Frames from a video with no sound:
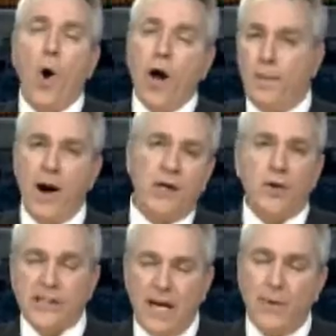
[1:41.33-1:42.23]
oil markets
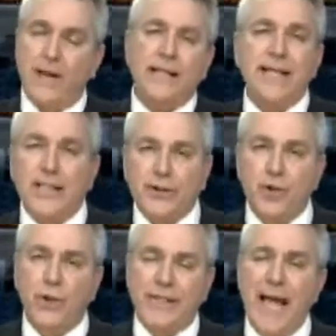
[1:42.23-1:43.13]
go the same way. That's not
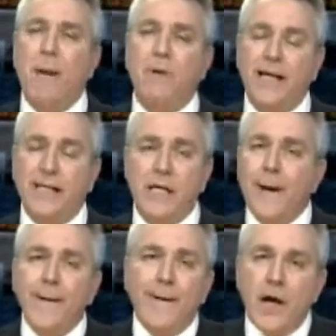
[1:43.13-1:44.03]
true. What's happening is
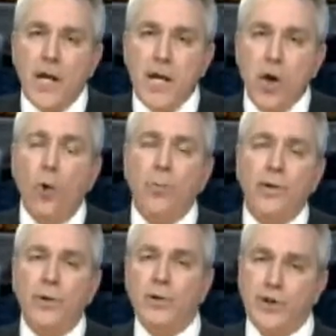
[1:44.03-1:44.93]
no
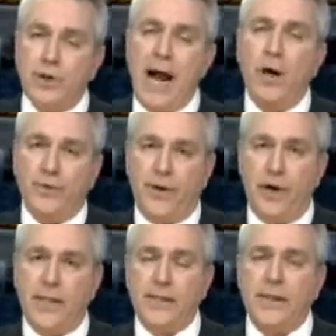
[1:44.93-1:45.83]
producer out
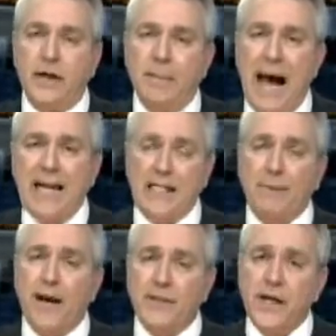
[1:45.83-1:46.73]
there that's in the commodity
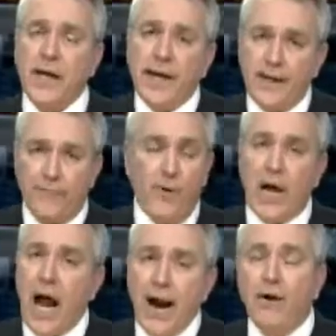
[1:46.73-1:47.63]
space can
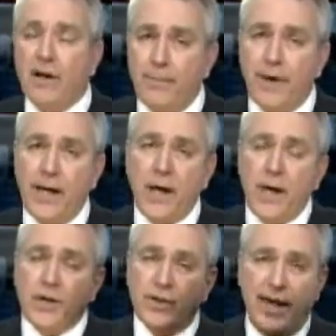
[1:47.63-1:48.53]
afford to hire anybody,
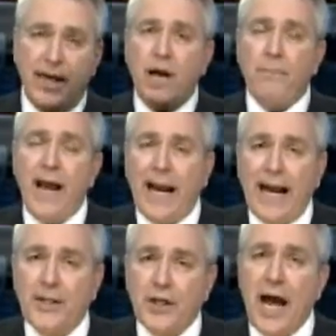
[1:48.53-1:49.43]
so they cut back
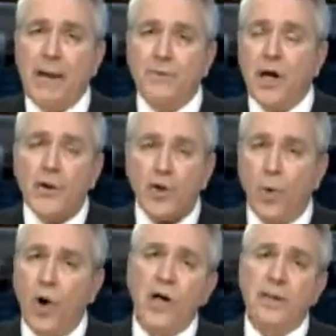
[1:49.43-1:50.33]
on jobs. They're
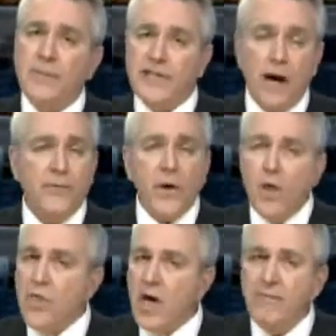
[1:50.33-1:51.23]
working themselves.
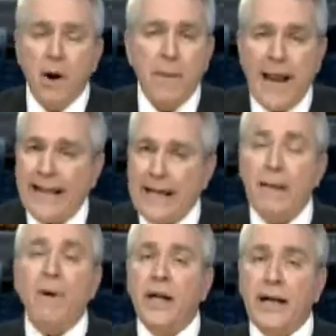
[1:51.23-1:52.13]
None of them are making
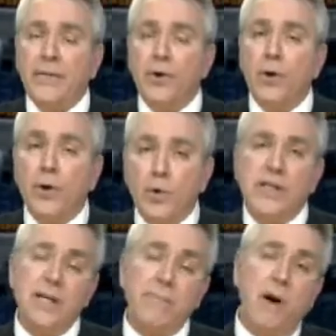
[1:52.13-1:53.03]
any money. They're
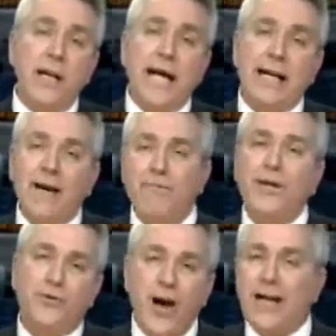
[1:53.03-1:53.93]
losing money on
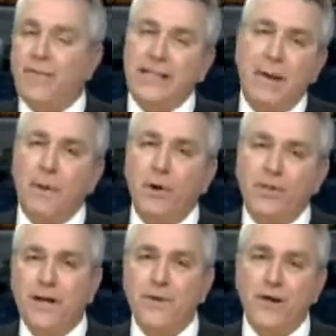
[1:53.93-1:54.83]
every trade, every time they
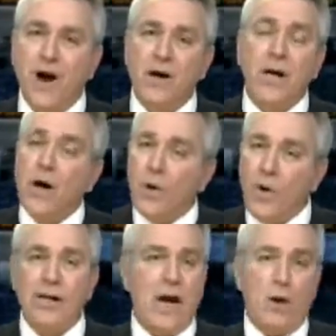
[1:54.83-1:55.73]
put something in the ground.
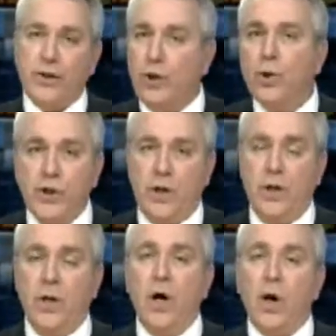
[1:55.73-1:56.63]
Right now, it's a loser.
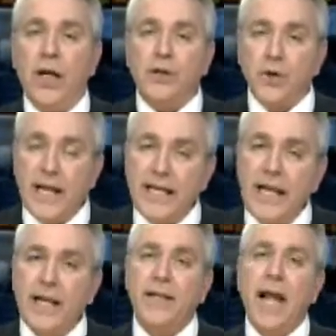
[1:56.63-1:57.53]
Okay, so they
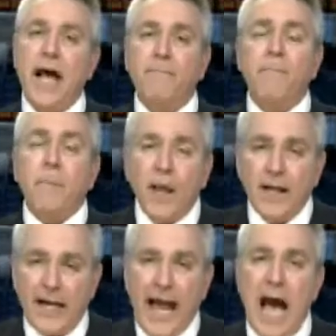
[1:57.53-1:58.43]
need to have
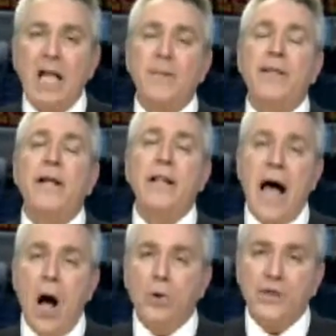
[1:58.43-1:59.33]
an economy that
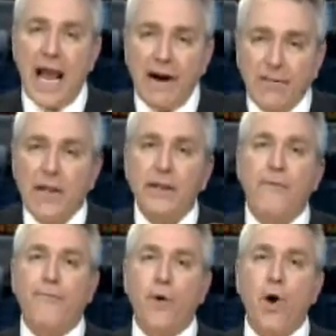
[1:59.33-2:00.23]
allows everything
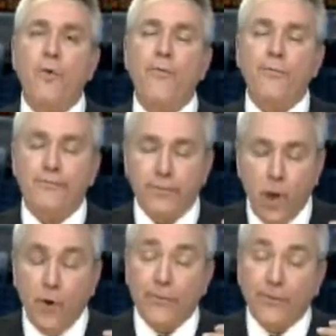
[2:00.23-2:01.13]
to
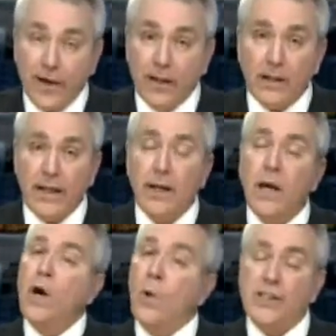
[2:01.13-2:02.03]
flow freely,
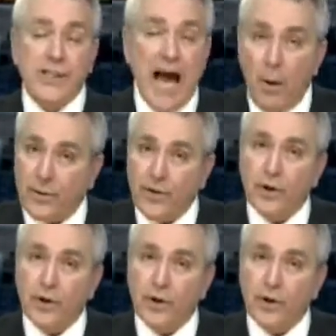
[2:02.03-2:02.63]
which is not what